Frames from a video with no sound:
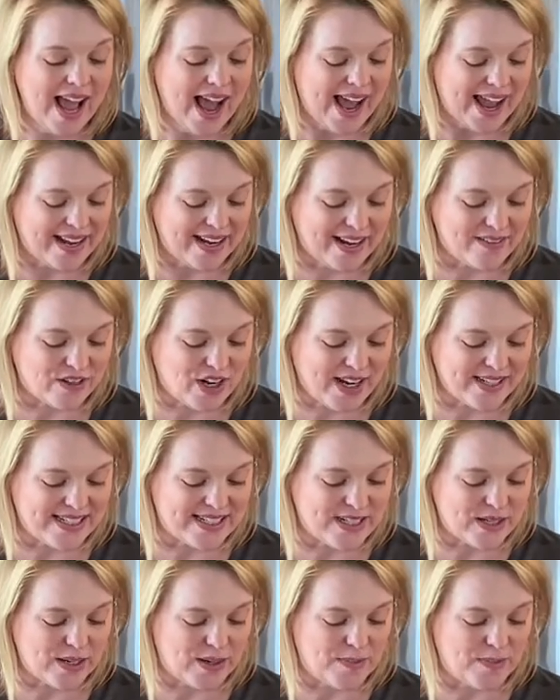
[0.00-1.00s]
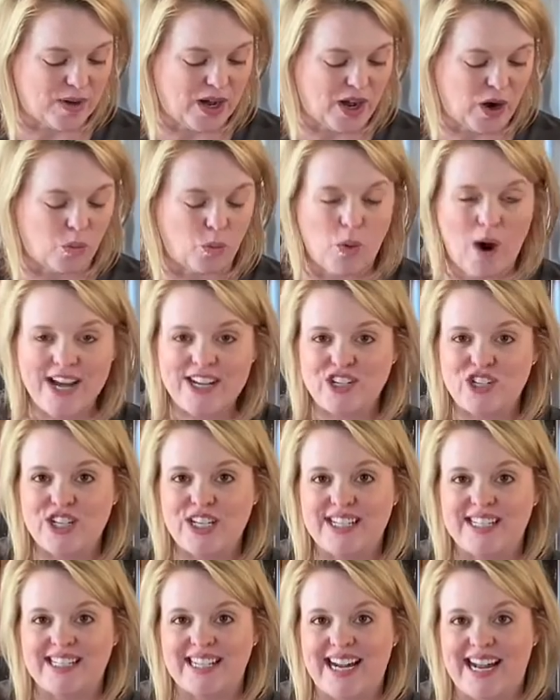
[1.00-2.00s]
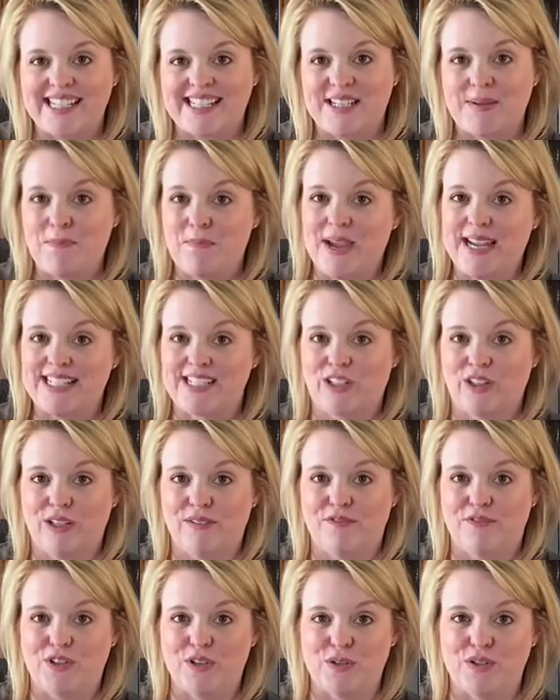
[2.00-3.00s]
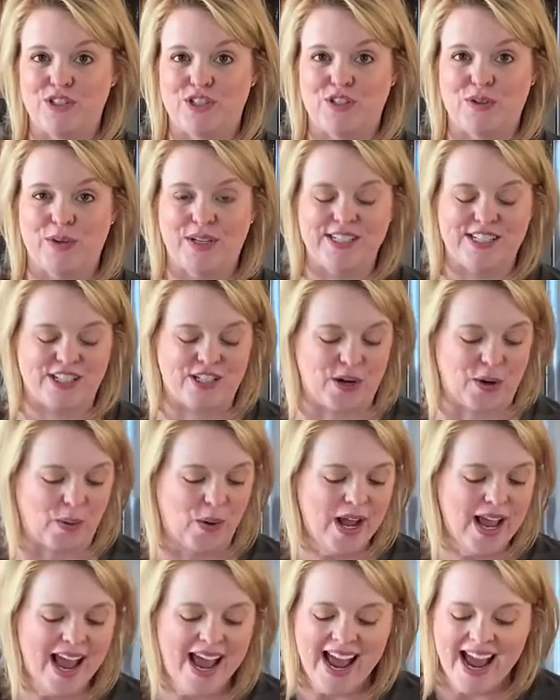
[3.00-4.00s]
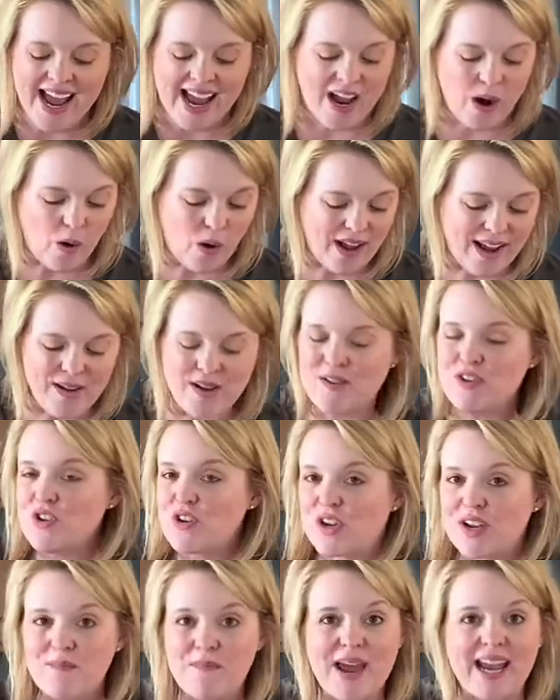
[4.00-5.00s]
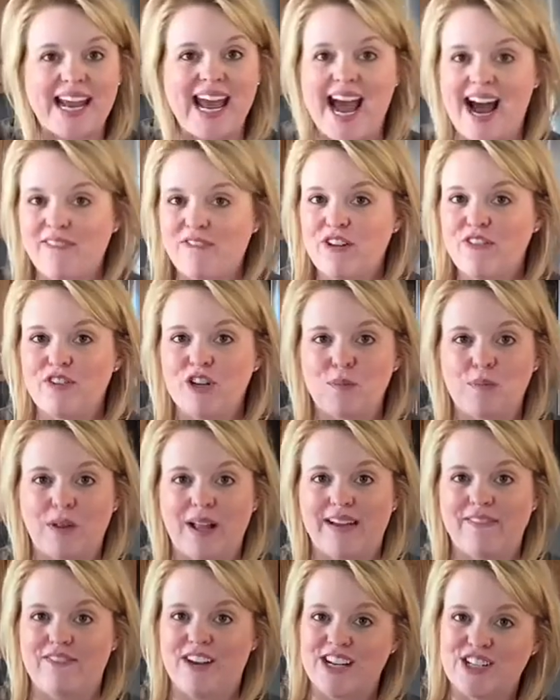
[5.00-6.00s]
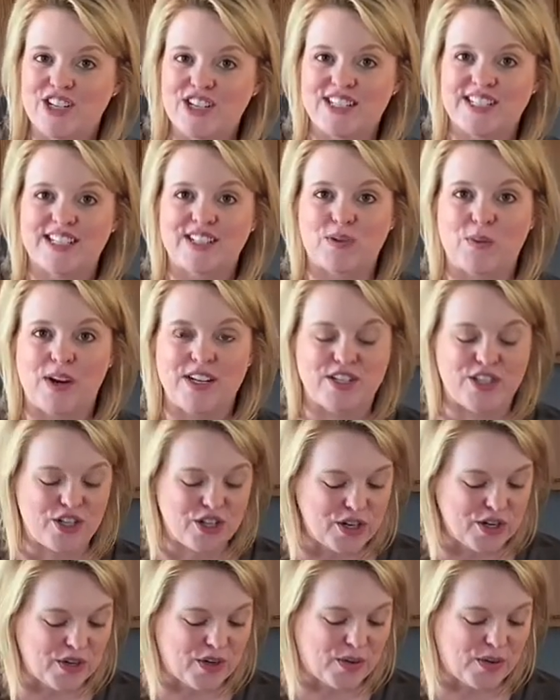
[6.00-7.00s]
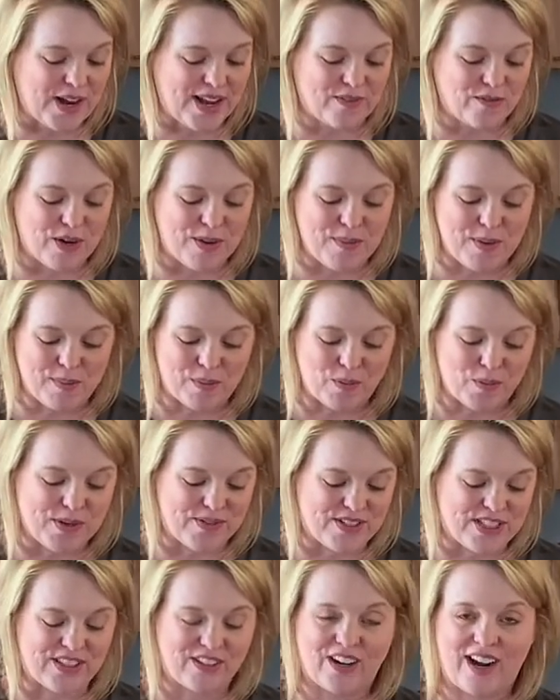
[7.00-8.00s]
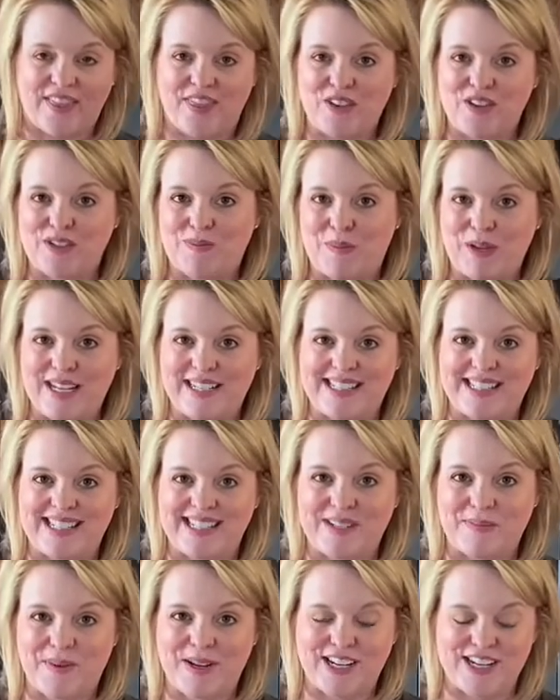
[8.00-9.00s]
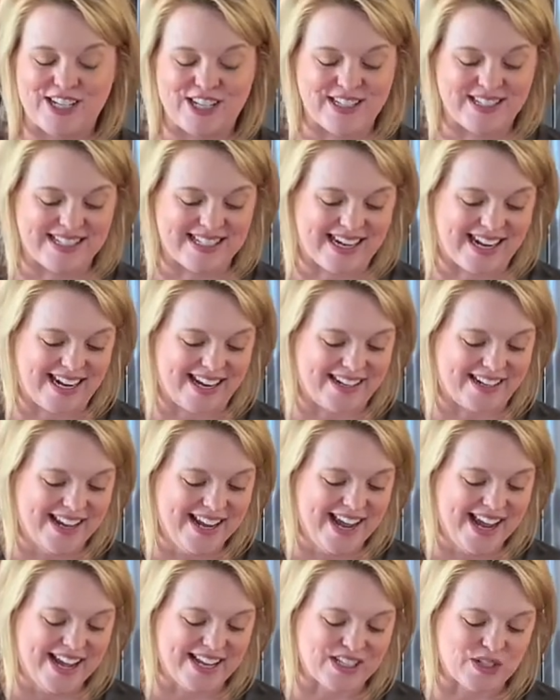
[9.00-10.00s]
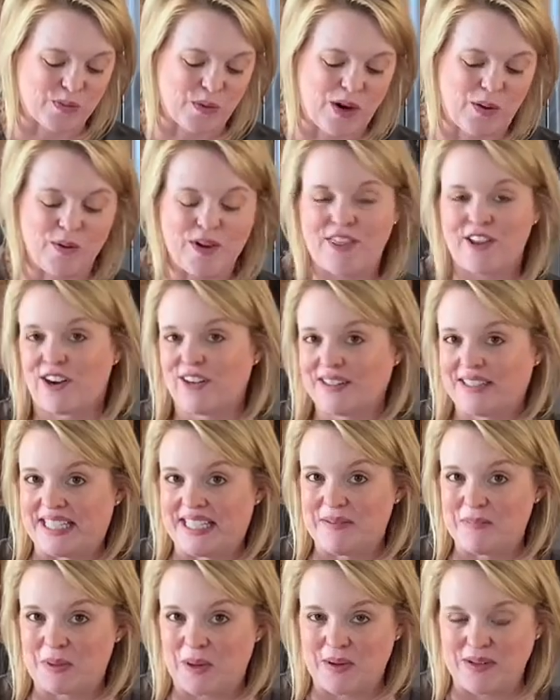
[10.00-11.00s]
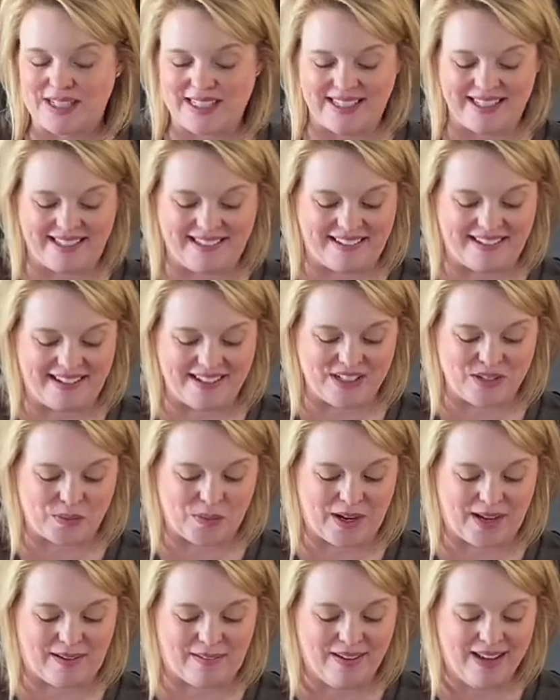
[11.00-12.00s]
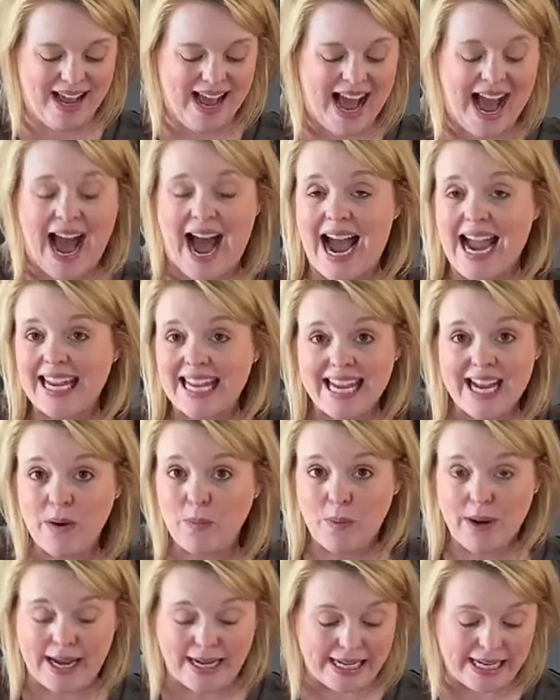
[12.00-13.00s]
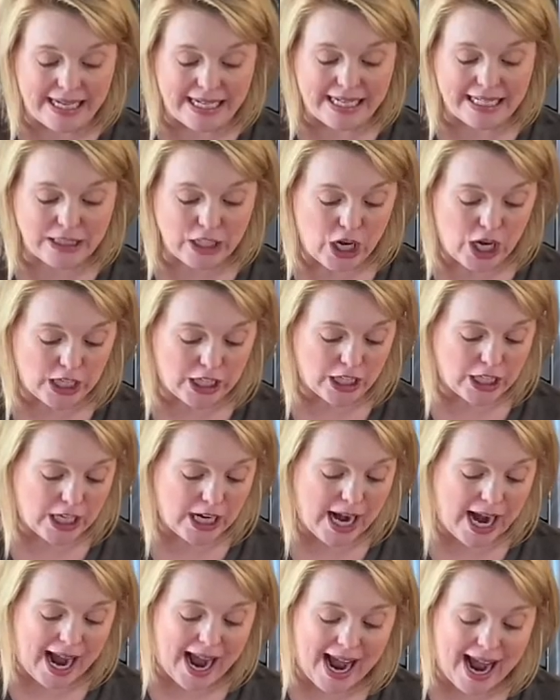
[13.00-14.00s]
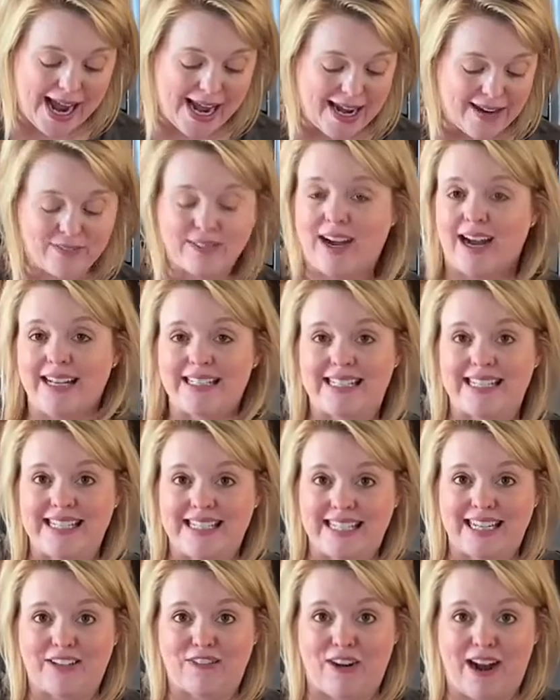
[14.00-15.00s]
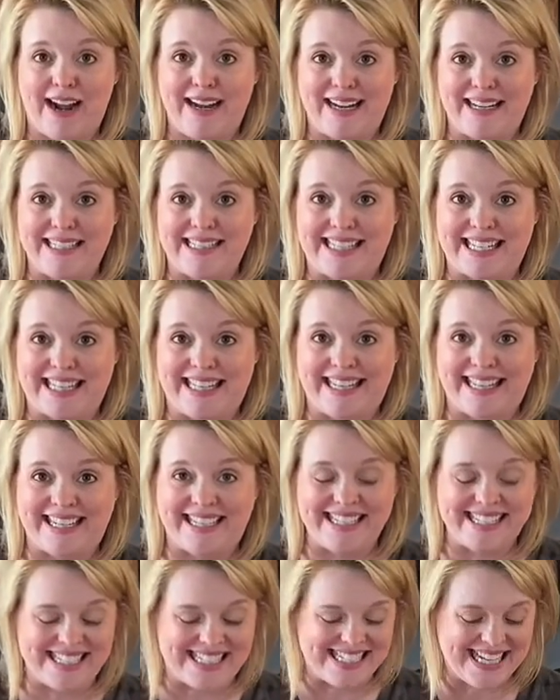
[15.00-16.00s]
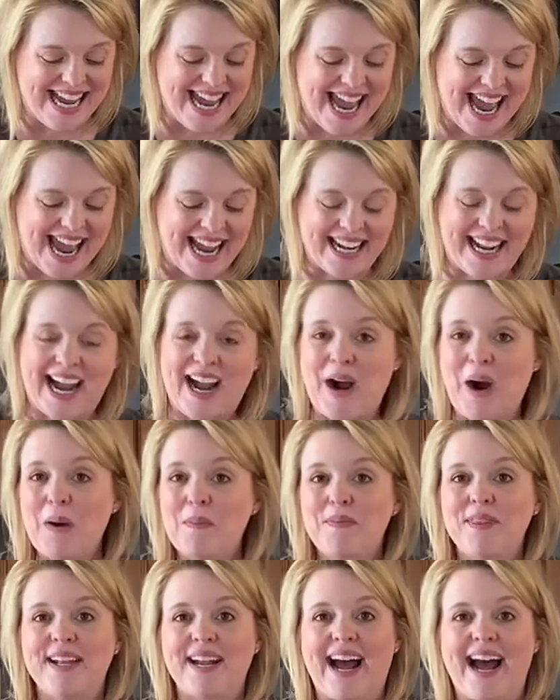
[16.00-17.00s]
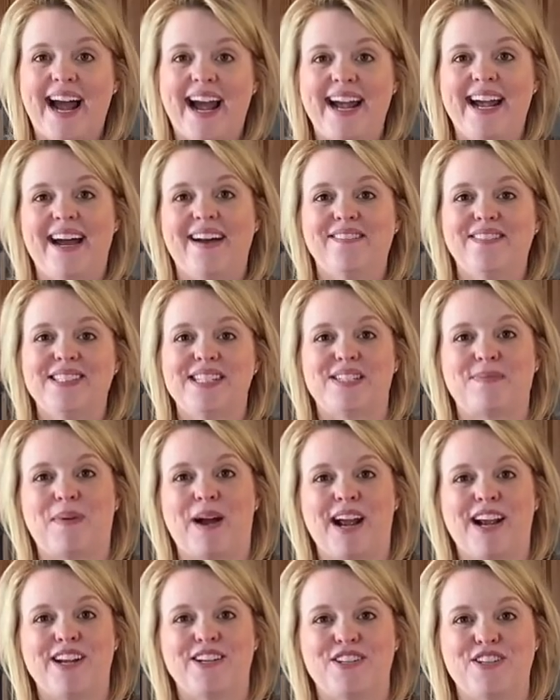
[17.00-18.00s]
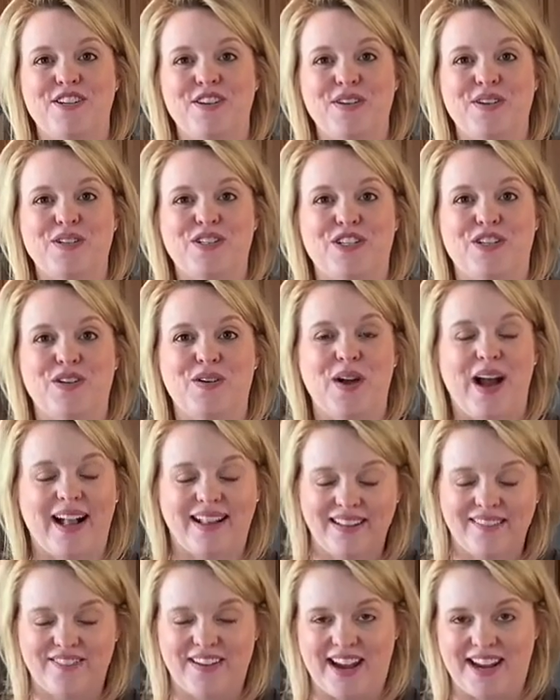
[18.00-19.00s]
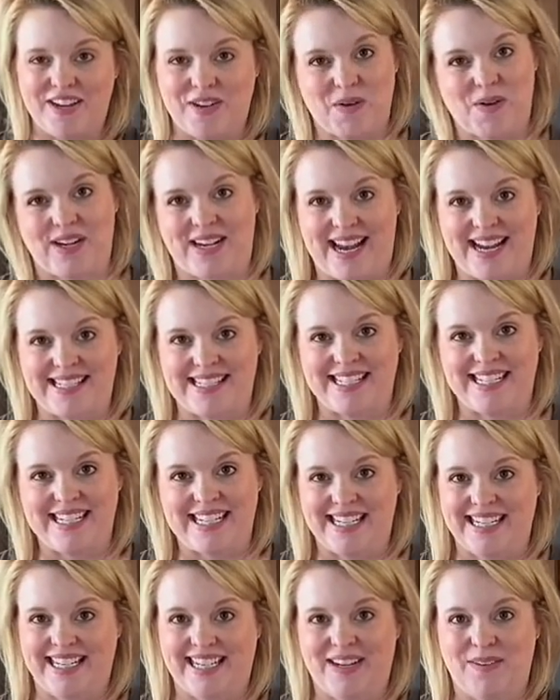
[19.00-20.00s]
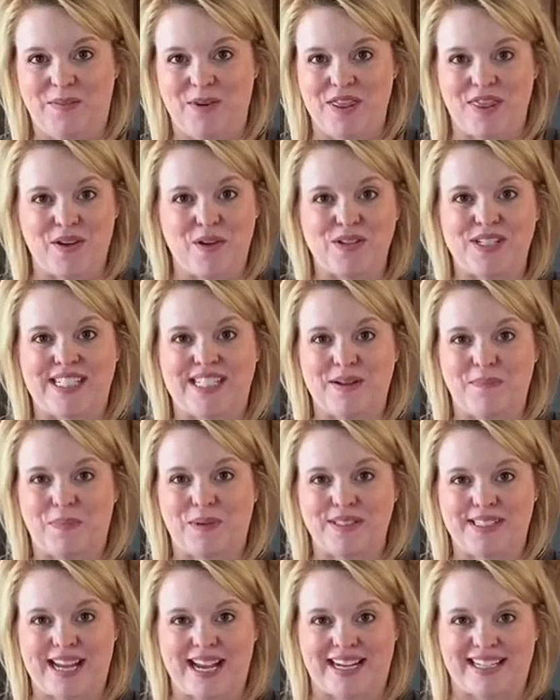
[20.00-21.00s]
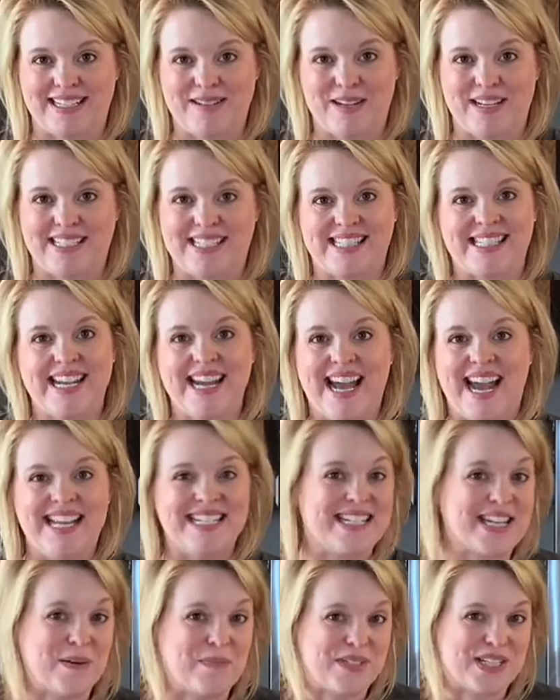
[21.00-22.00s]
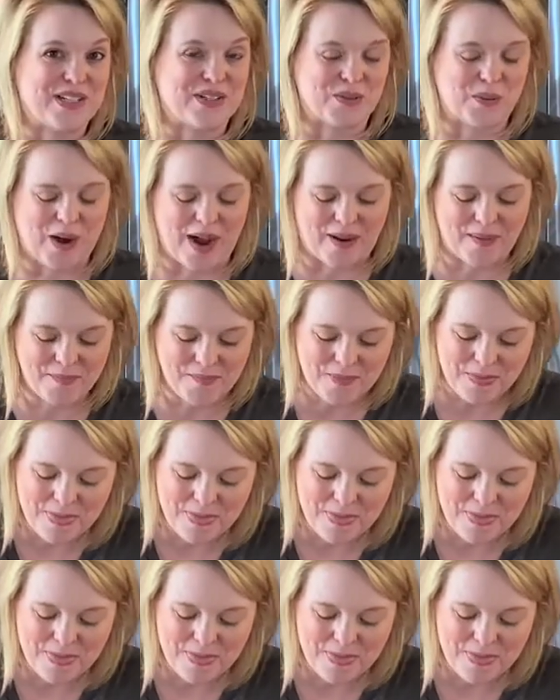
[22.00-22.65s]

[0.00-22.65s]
And I've got some white cheese that had some basil infused to it. So you can make half of your plate veggies this way too. And remember, we've still got those beans and spinach inside as well with our lean protein as well. I can't wait any longer. I have got to dig right into this, and I hope that I have inspired you to elevate your quesadilla with those simple techniques and tips as well.